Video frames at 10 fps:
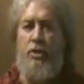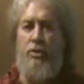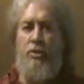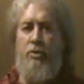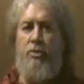
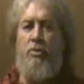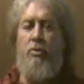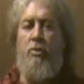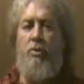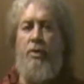
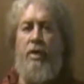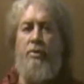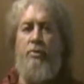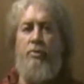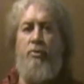Jesus or
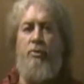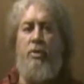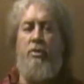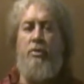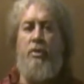Yesu
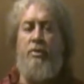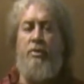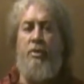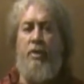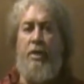does,
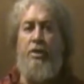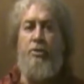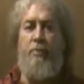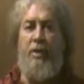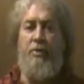is that he
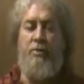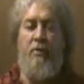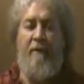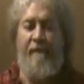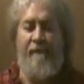
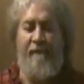speaks.